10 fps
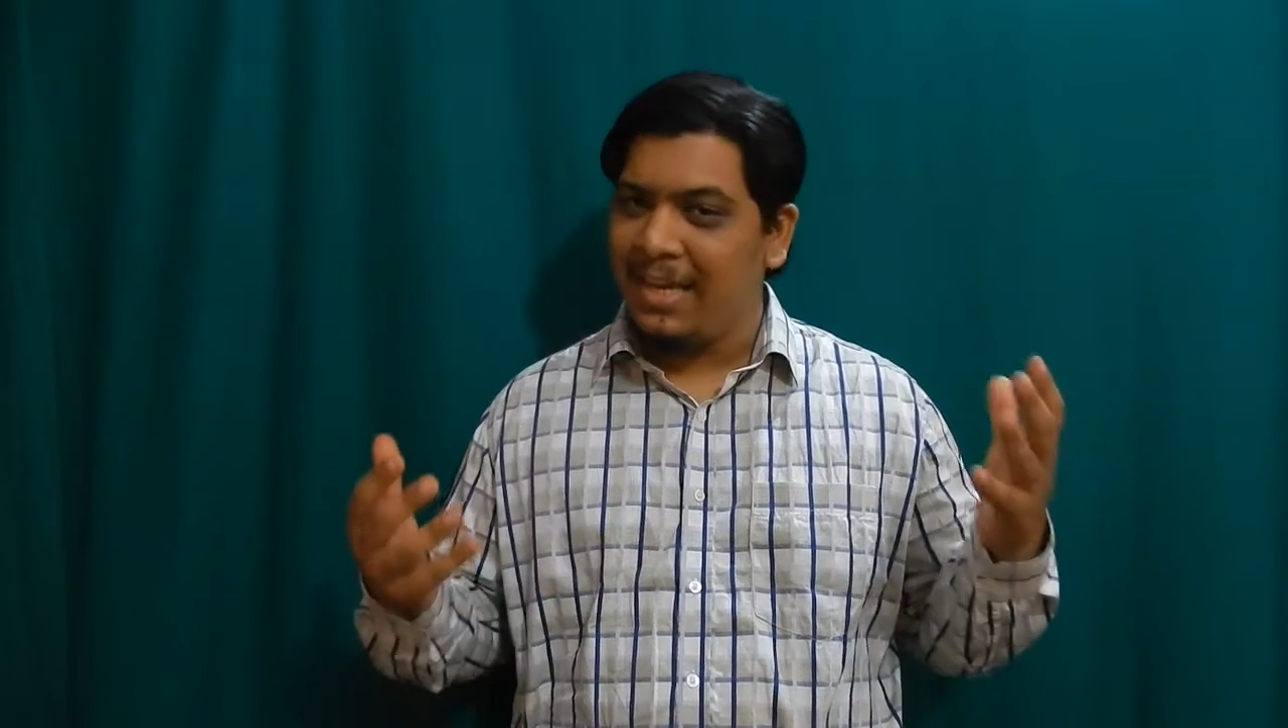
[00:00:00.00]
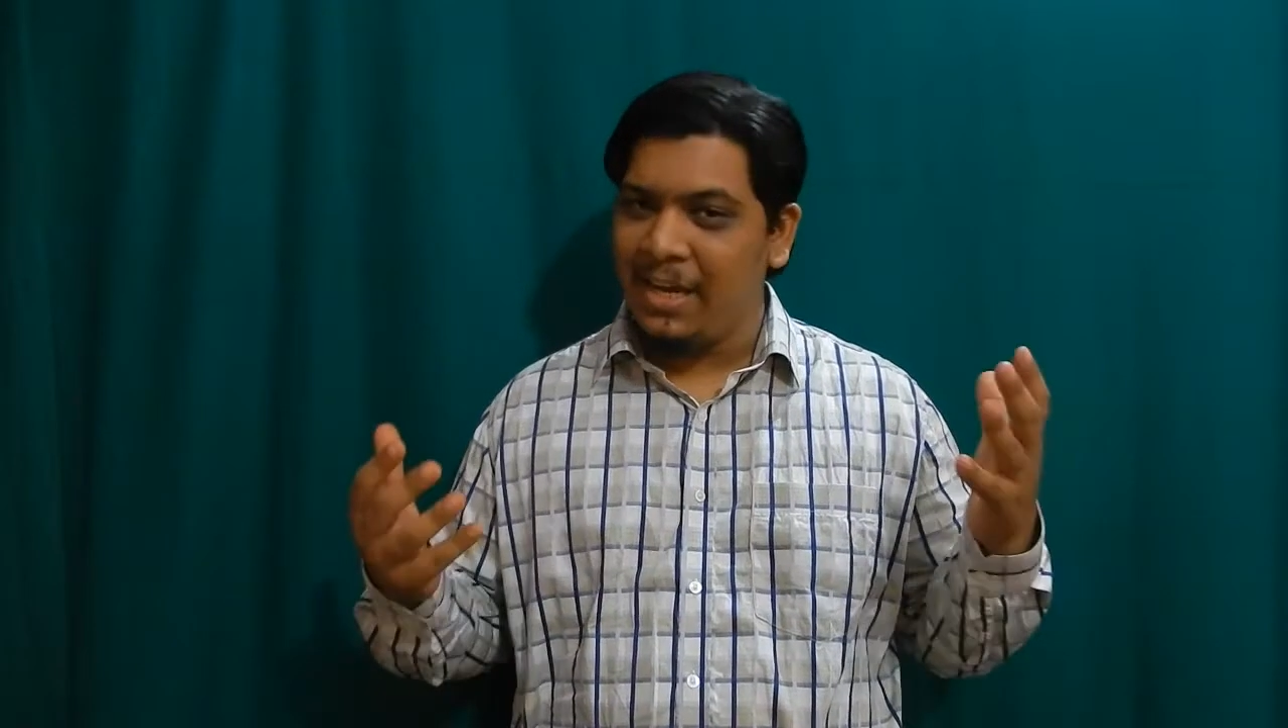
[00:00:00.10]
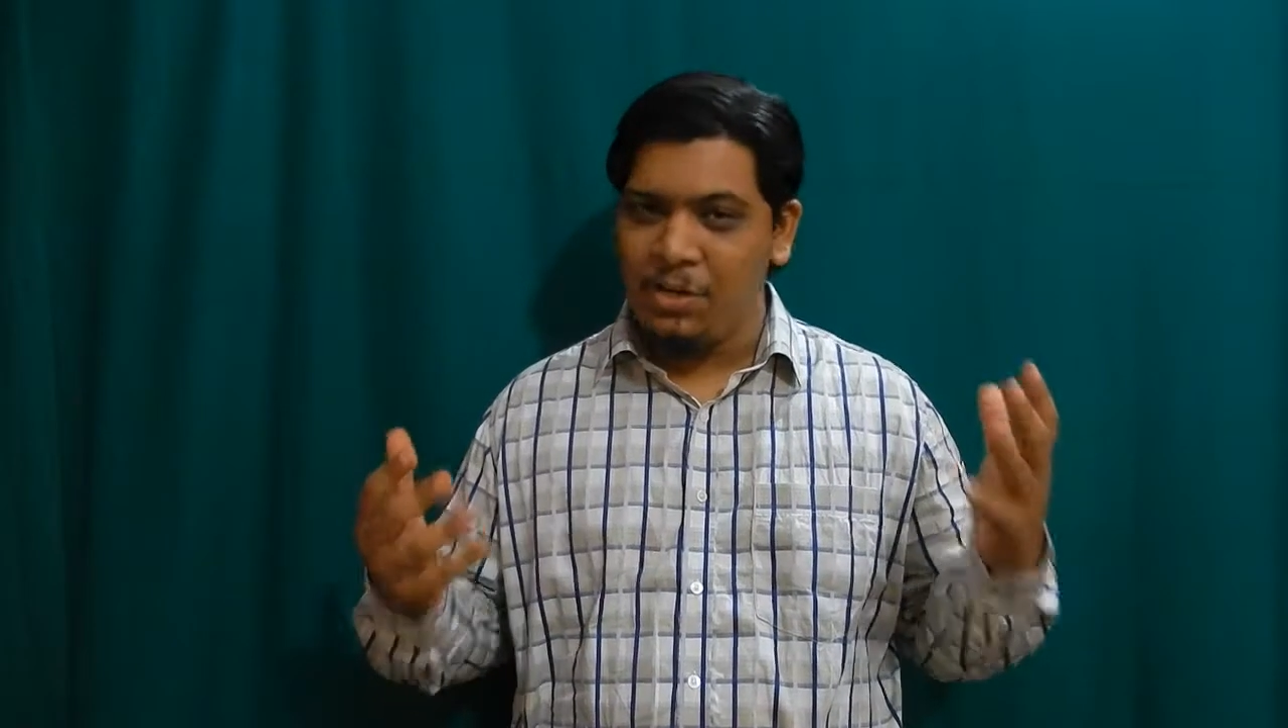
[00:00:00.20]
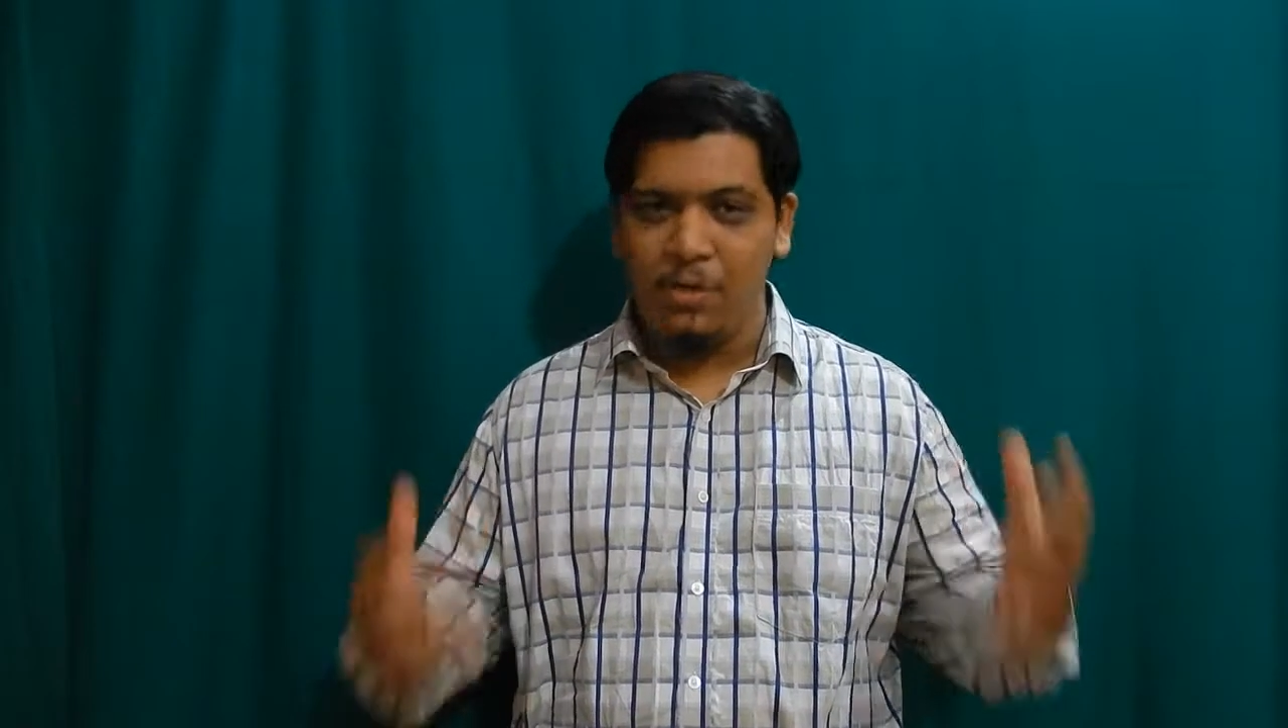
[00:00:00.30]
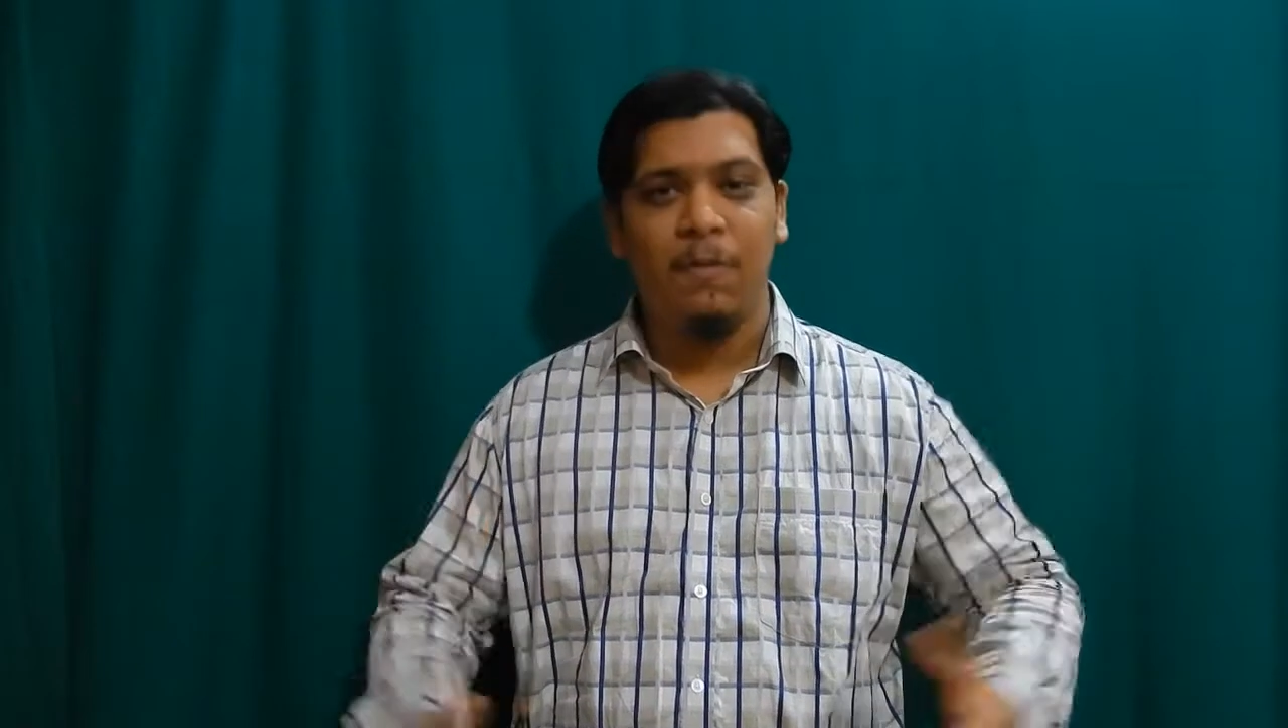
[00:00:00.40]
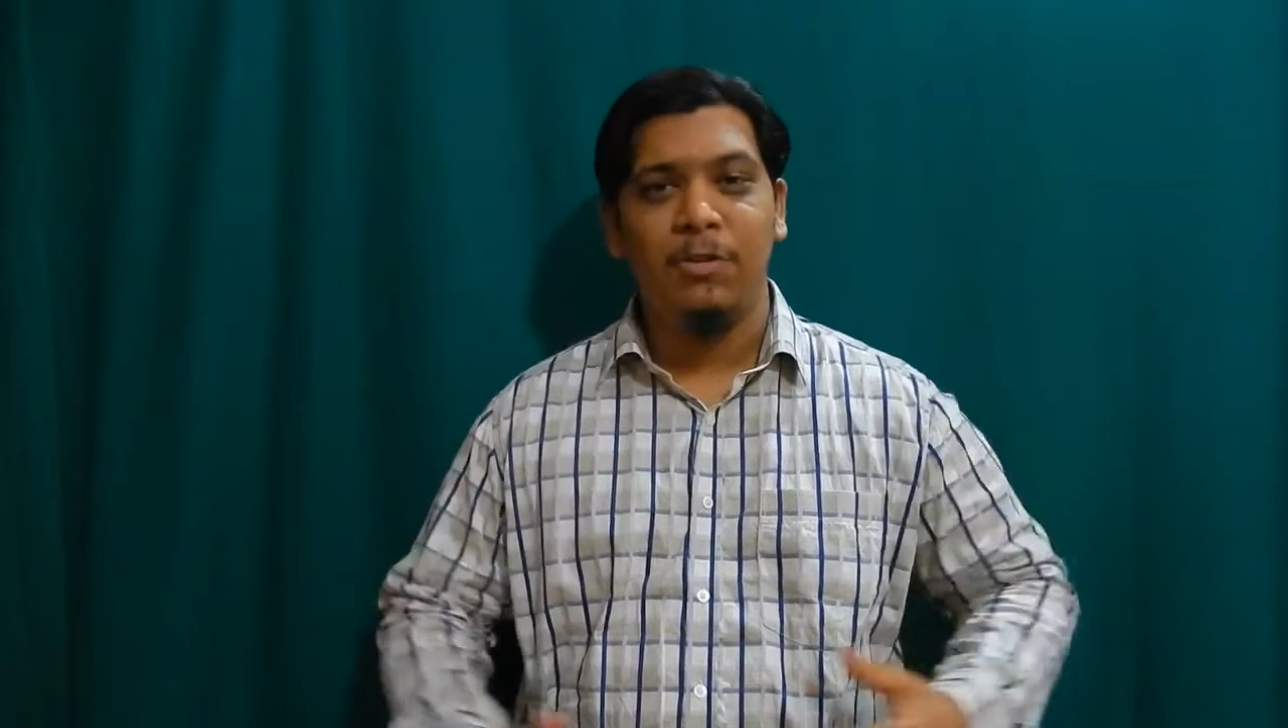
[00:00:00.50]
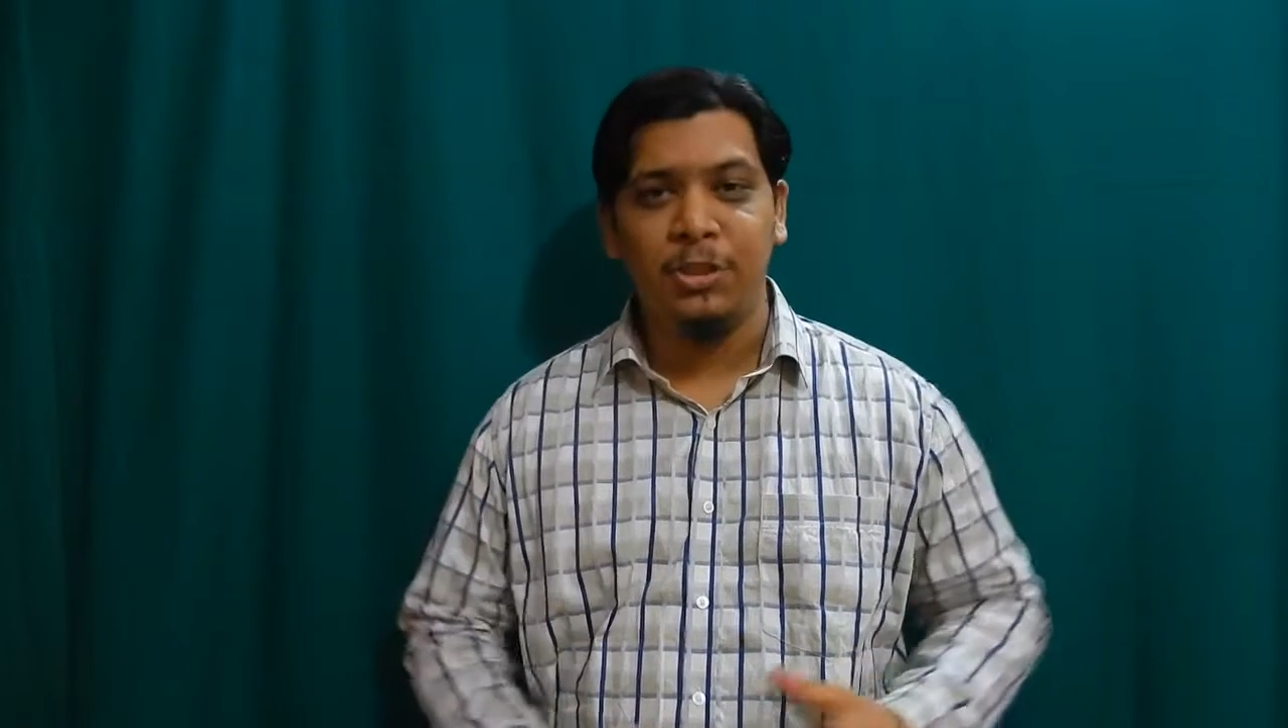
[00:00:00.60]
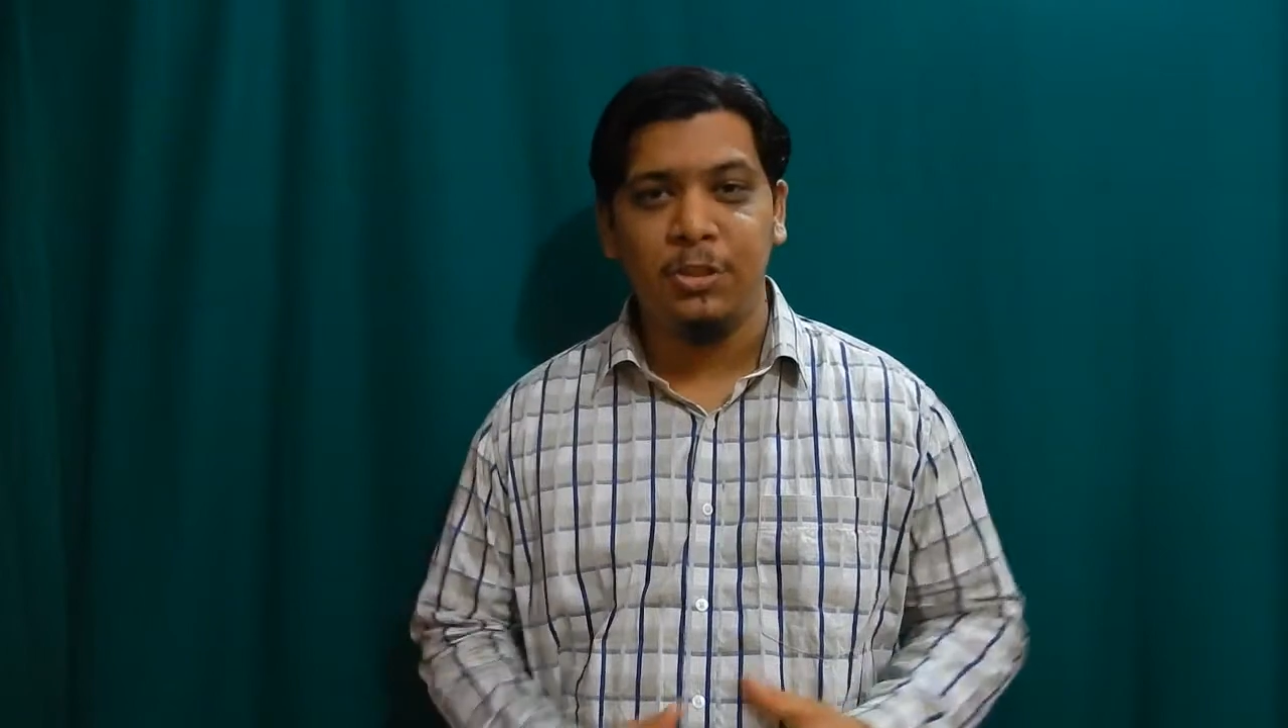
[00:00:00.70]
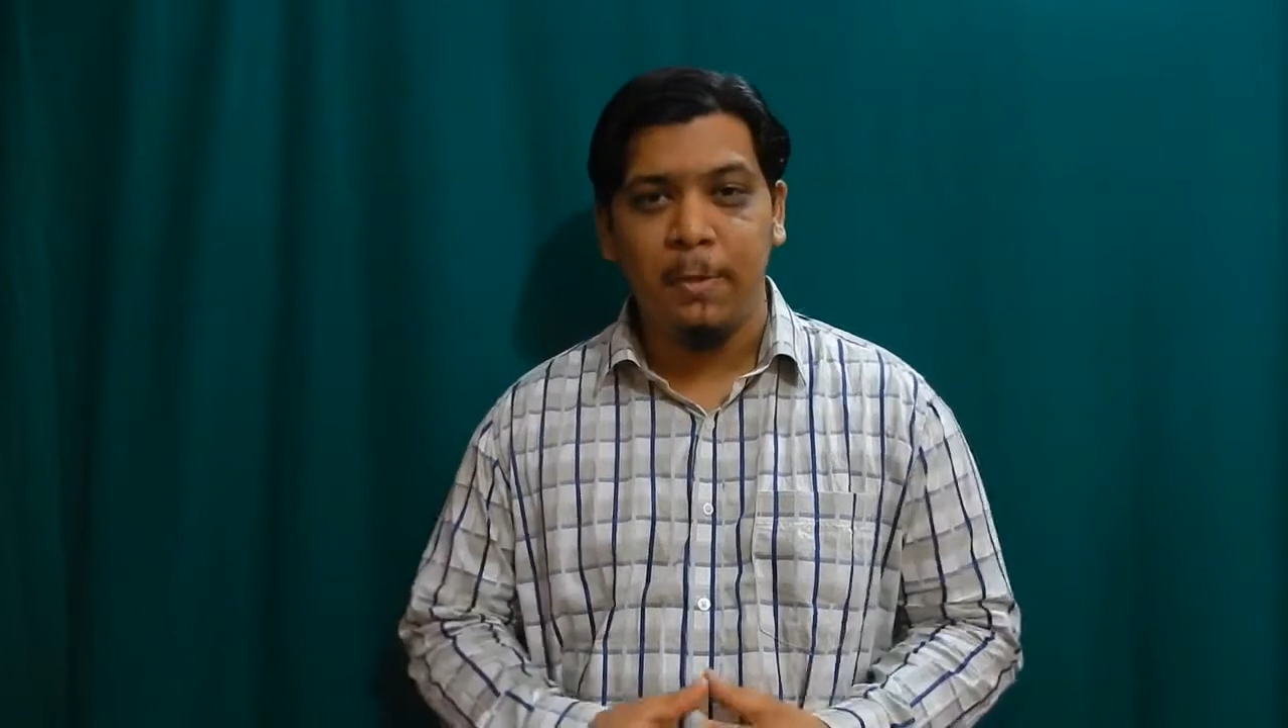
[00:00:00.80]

and you're watching